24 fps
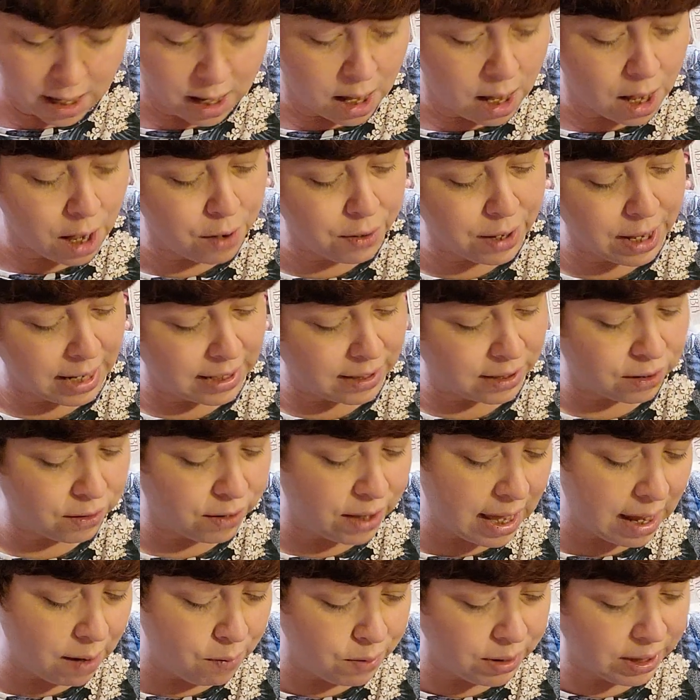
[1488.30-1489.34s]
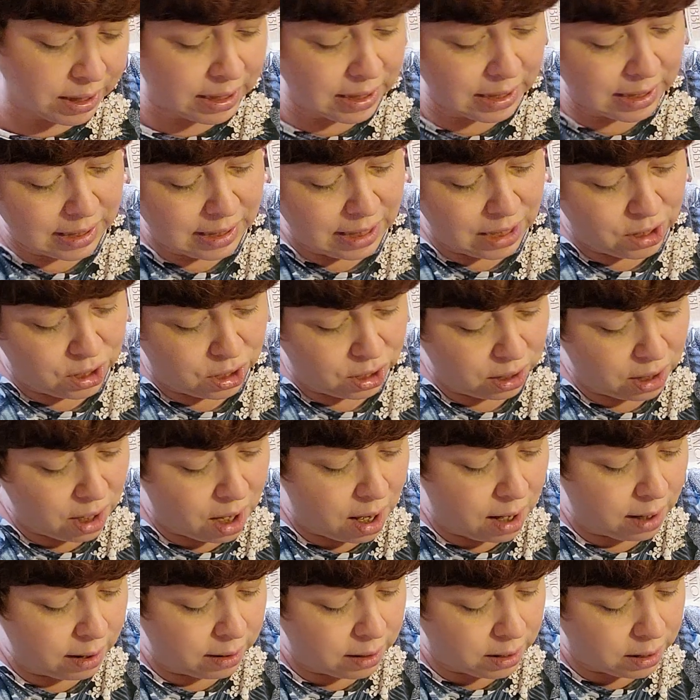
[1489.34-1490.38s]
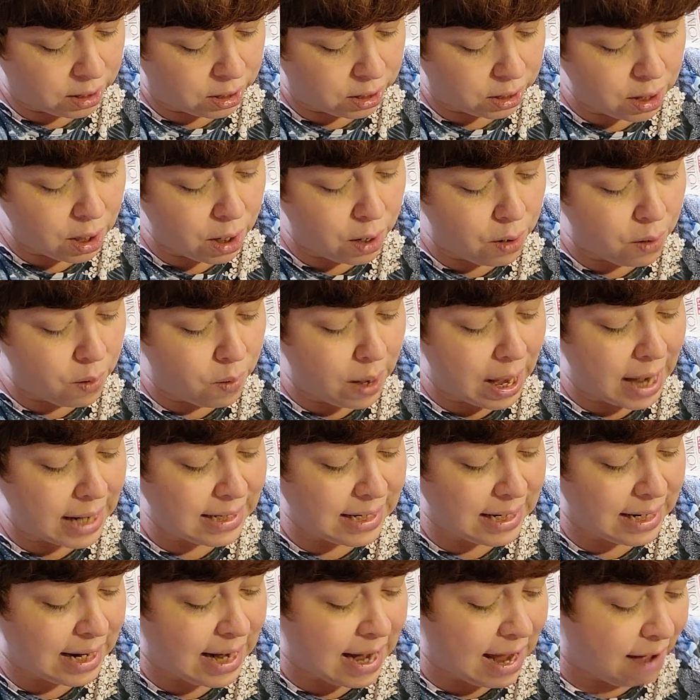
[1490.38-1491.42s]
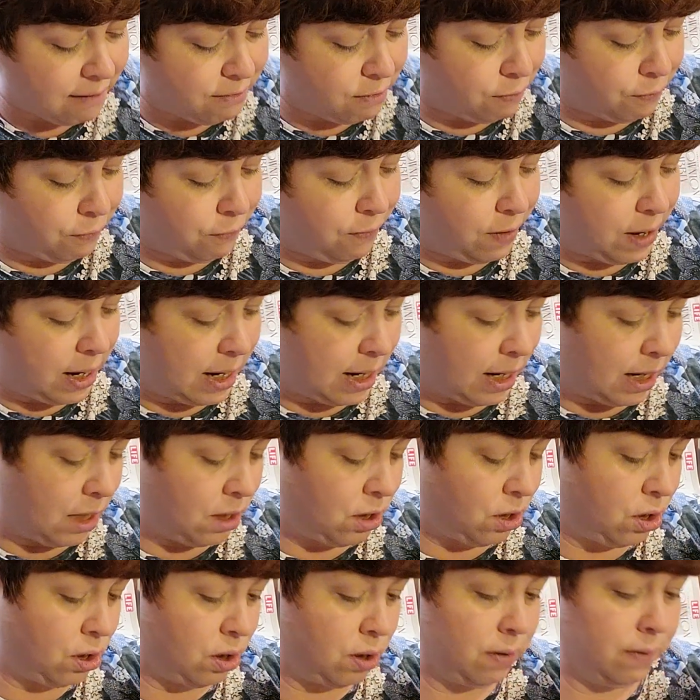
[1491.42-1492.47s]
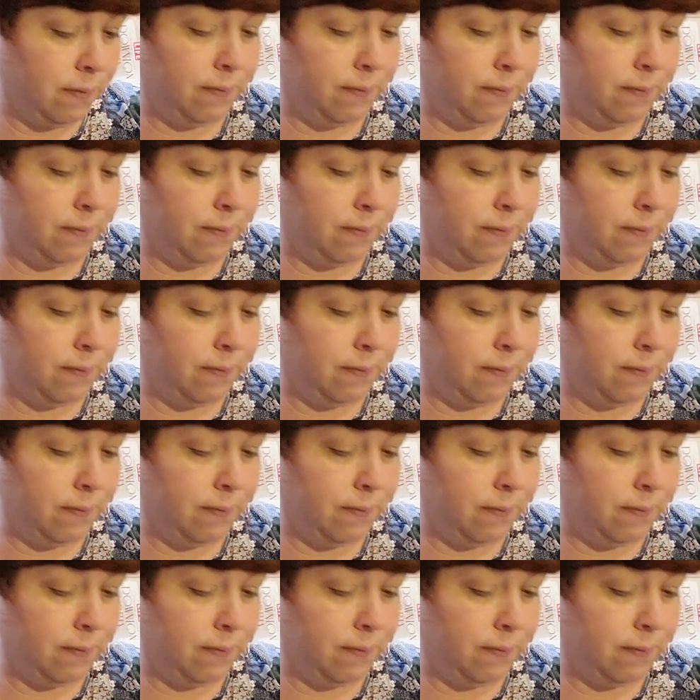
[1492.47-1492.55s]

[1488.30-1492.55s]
Okay, so that was the stitch along. So I did have a finish.